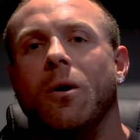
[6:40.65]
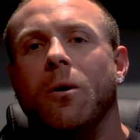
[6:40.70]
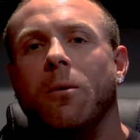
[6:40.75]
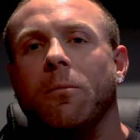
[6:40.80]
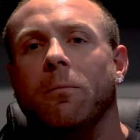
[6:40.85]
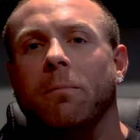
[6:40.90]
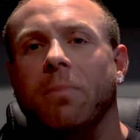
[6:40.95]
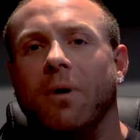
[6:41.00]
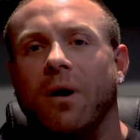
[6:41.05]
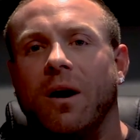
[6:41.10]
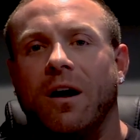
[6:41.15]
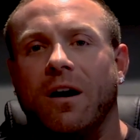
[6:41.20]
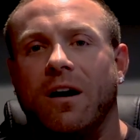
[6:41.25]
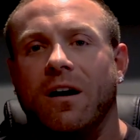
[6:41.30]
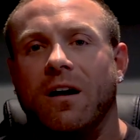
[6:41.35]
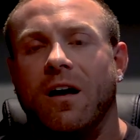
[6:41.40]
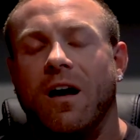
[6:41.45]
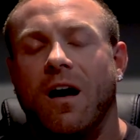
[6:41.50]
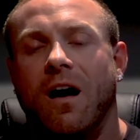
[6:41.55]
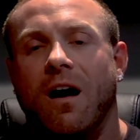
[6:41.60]

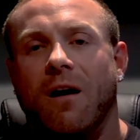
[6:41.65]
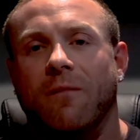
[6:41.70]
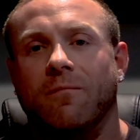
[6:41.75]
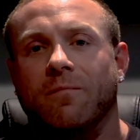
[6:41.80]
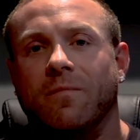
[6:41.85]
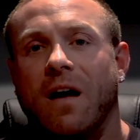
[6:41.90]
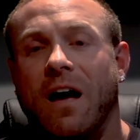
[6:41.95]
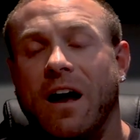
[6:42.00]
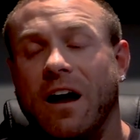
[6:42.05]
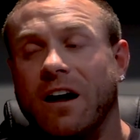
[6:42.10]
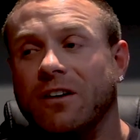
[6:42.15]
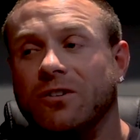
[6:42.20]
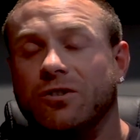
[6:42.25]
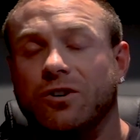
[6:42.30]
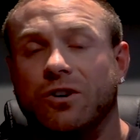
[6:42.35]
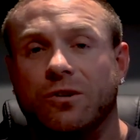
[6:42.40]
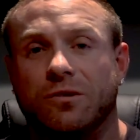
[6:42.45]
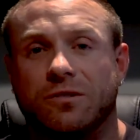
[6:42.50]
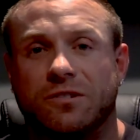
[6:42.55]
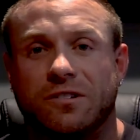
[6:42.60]
But I got
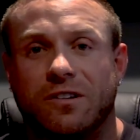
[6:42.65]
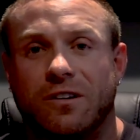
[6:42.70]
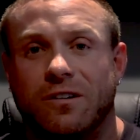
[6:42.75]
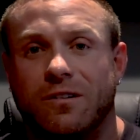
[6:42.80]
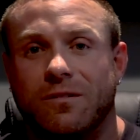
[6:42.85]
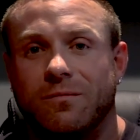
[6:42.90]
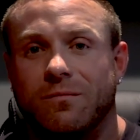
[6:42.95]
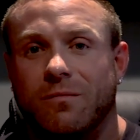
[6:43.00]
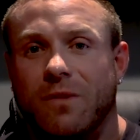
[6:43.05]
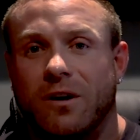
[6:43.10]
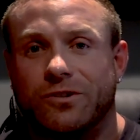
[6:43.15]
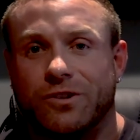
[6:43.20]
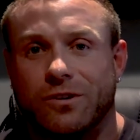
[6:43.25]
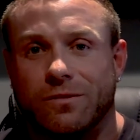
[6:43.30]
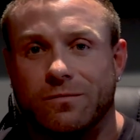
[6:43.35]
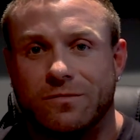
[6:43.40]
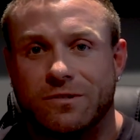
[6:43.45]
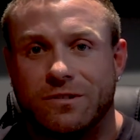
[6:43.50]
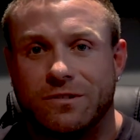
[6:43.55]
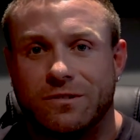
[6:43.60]
introduced to
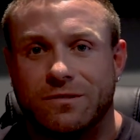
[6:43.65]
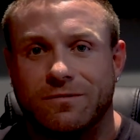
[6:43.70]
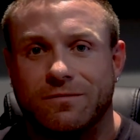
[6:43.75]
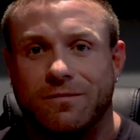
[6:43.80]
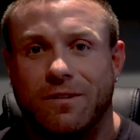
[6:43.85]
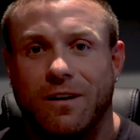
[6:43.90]
mushrooms.